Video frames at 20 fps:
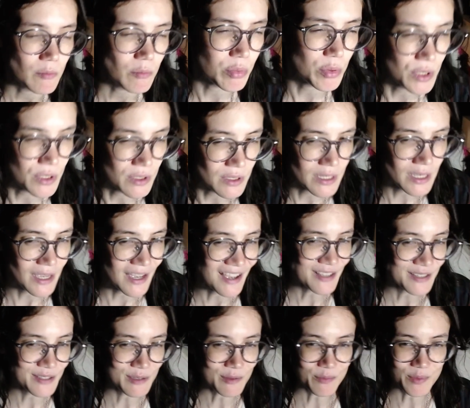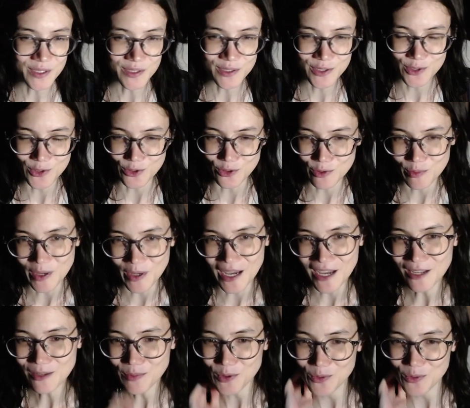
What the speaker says: But yeah, it hasn't been too bad,